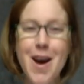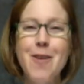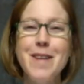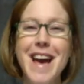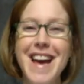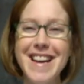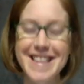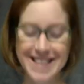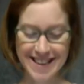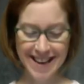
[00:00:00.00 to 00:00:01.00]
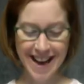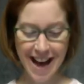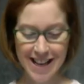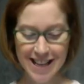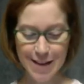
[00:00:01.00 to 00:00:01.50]
Okay,
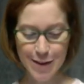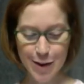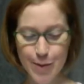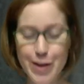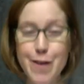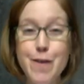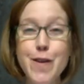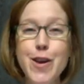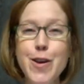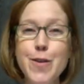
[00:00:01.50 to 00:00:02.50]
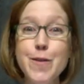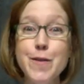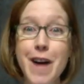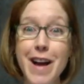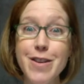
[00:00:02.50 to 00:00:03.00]
I'll leave you with a few
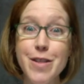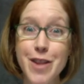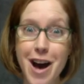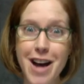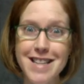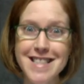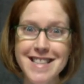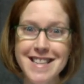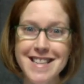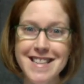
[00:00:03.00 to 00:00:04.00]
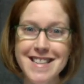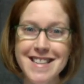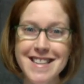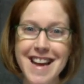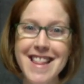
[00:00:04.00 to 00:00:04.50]
final thoughts,
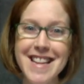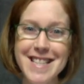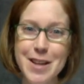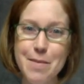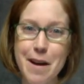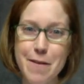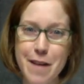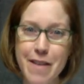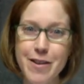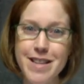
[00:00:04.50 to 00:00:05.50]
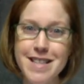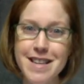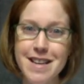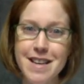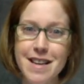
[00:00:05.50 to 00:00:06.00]
and these are my favorite
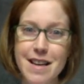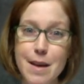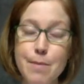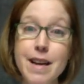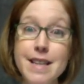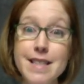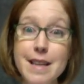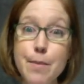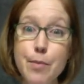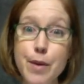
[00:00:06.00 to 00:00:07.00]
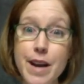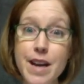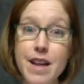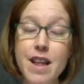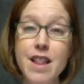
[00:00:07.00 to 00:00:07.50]
because they
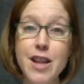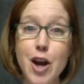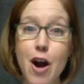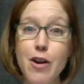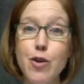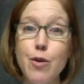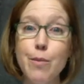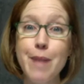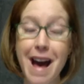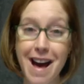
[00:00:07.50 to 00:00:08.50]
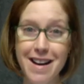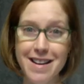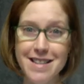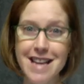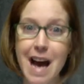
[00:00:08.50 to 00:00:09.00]
bring the article
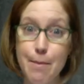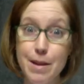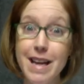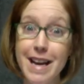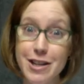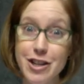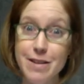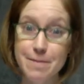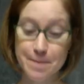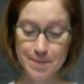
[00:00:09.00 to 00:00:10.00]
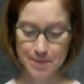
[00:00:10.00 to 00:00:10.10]
back to application.